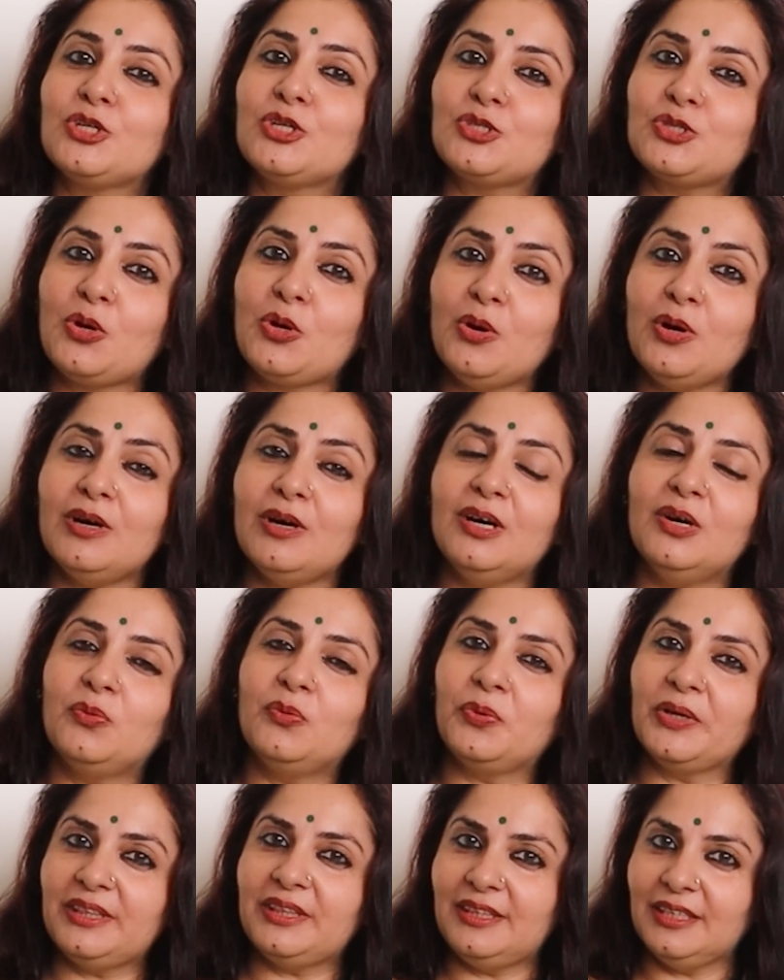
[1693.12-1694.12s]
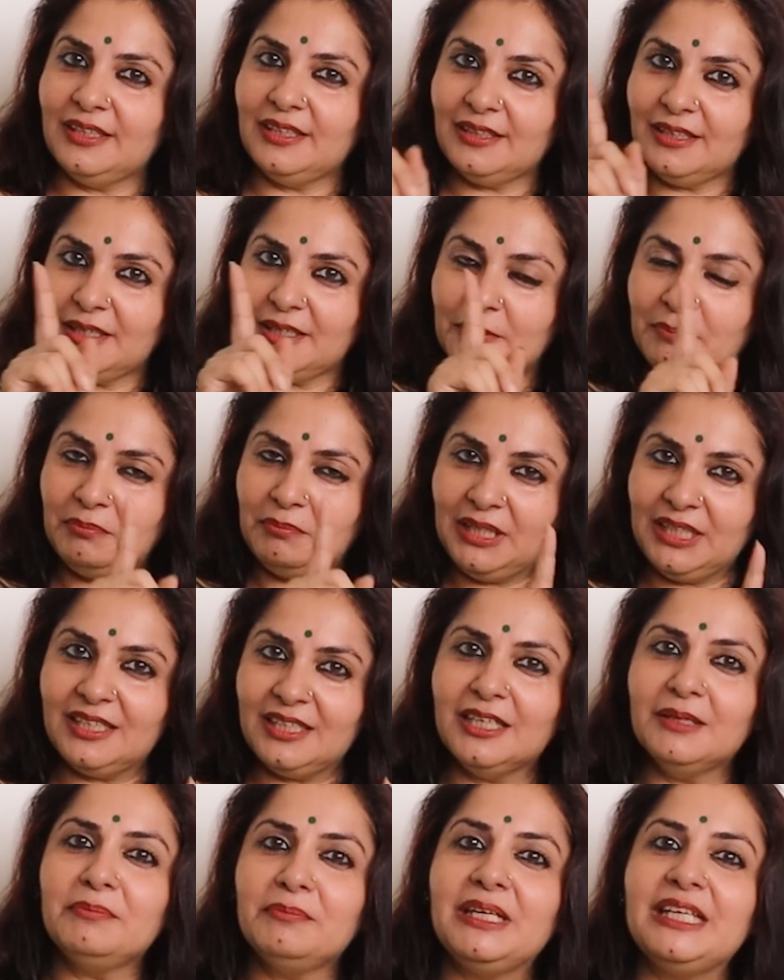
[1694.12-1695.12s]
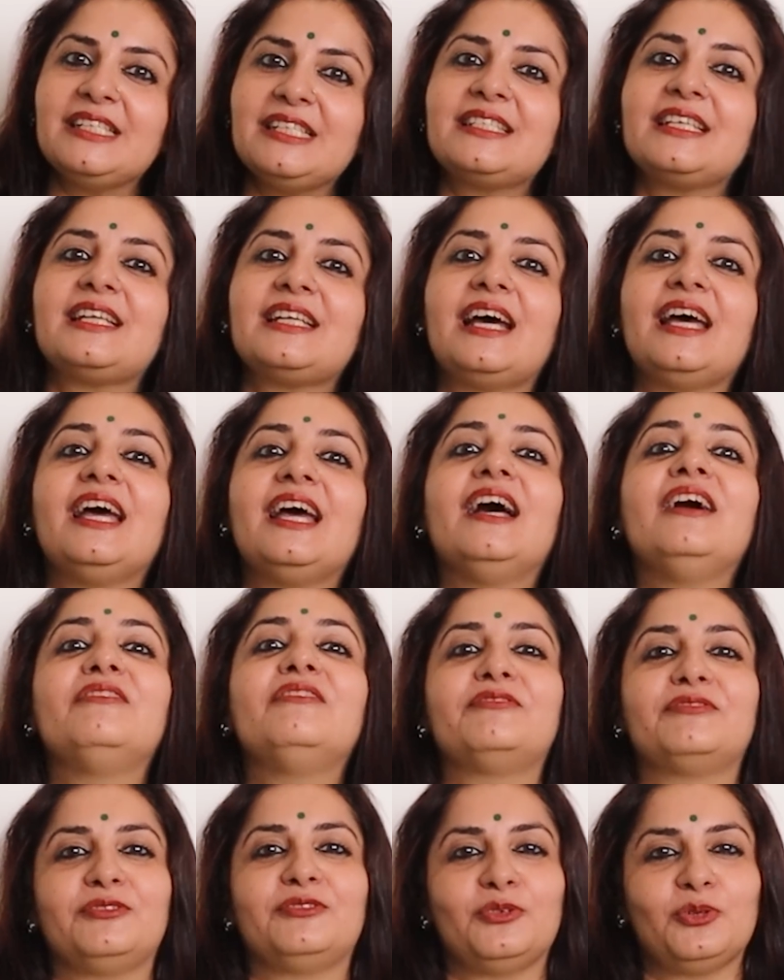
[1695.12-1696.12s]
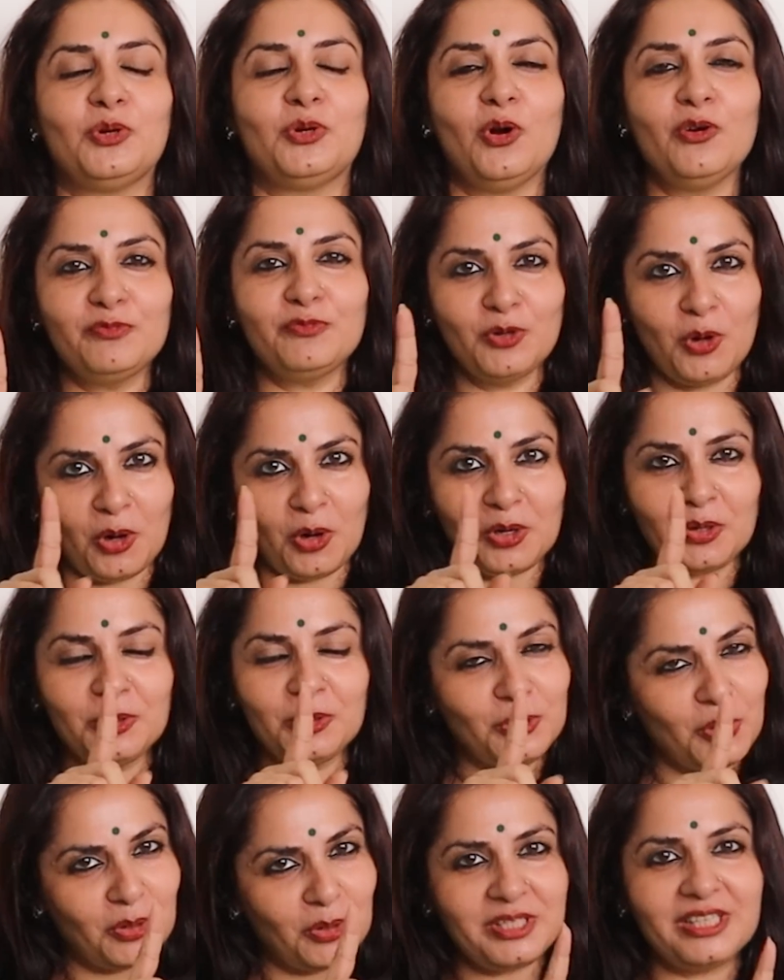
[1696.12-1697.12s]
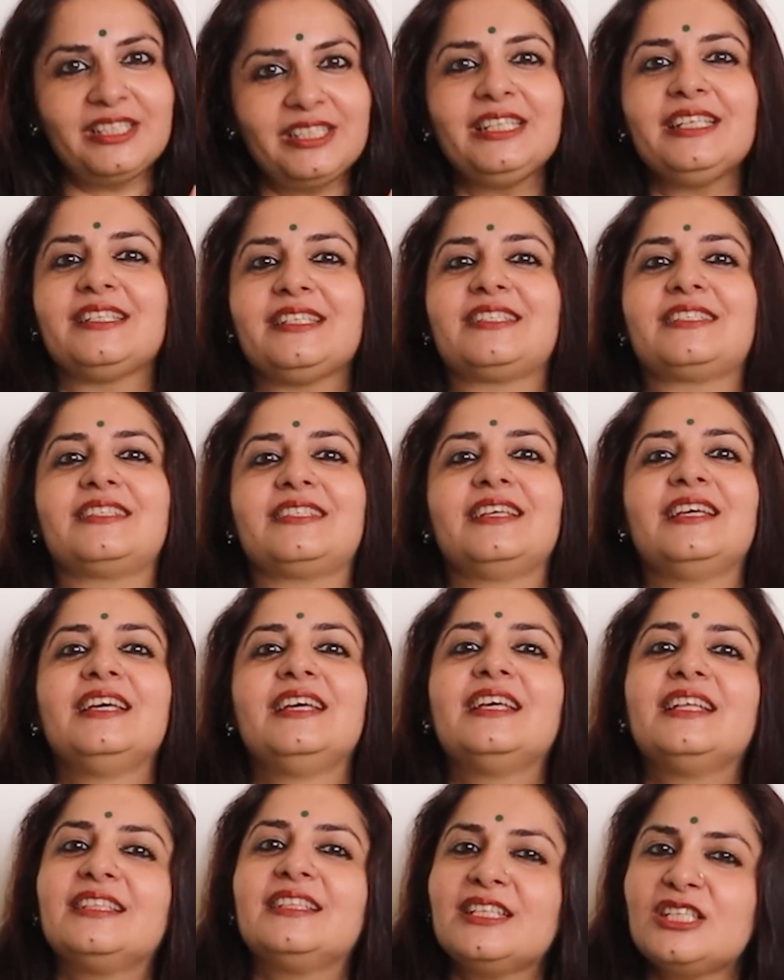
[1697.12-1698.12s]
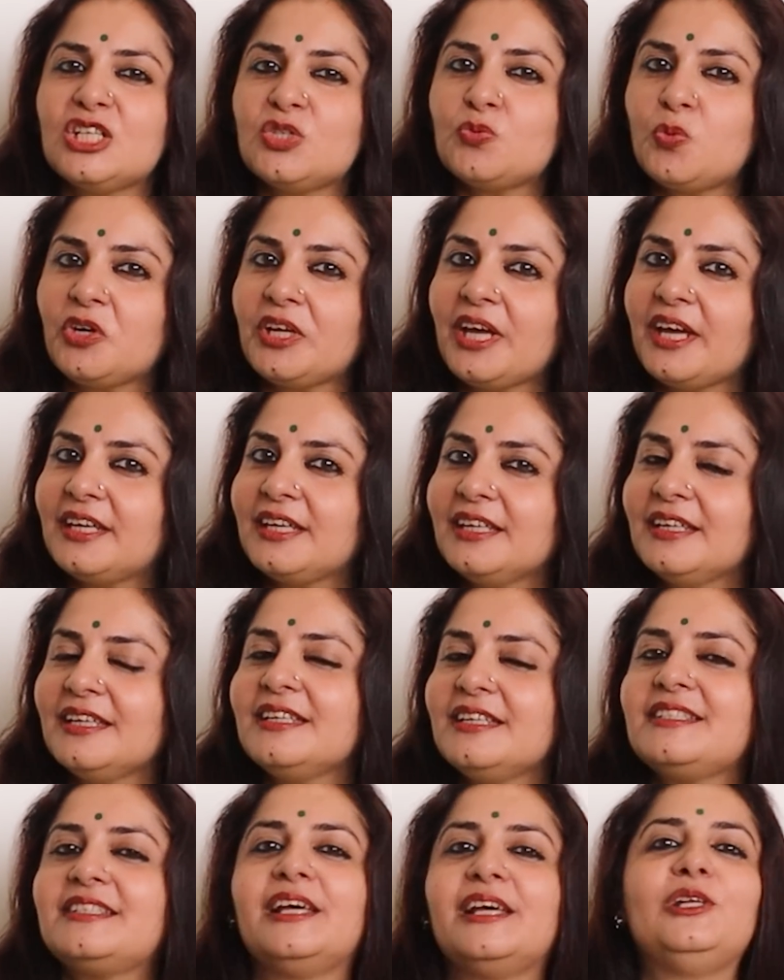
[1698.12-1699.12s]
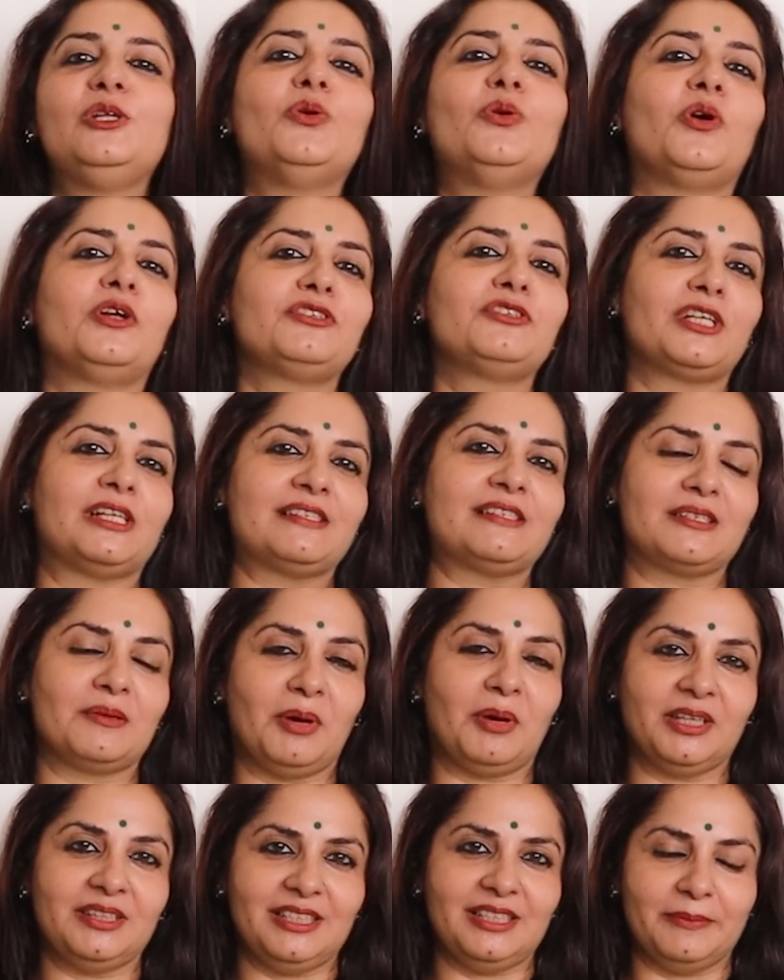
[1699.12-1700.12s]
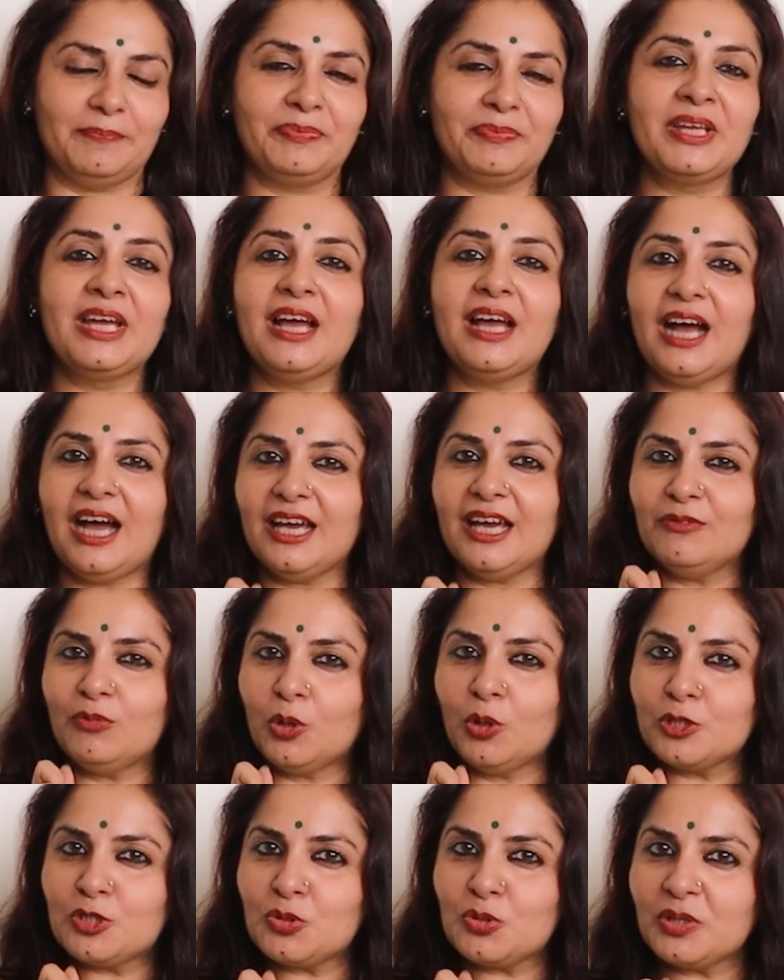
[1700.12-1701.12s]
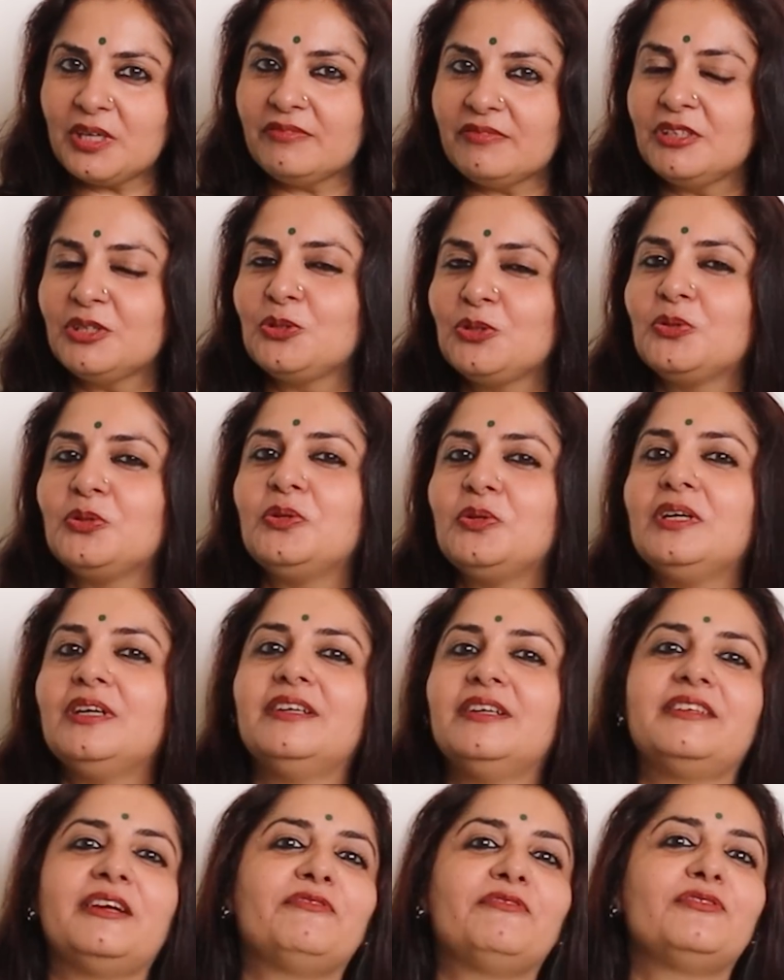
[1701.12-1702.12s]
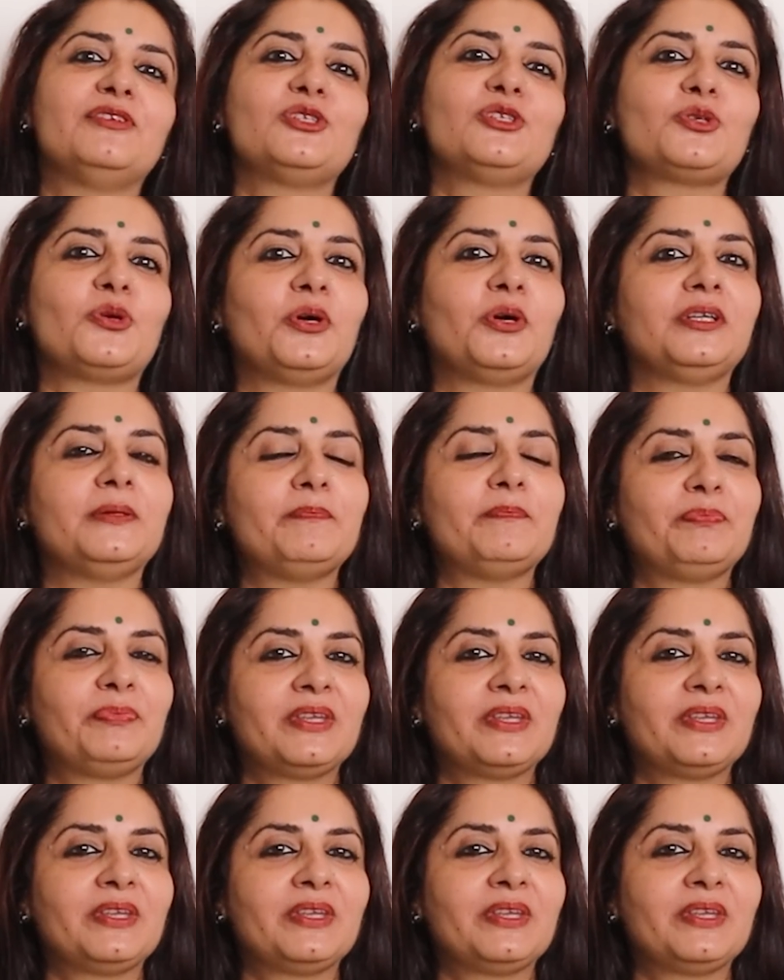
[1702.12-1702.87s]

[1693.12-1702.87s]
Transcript: So, with the meager means that I have of no, no degrees, this is what I can tell you on Jal Samadhi. I have also given you a reference on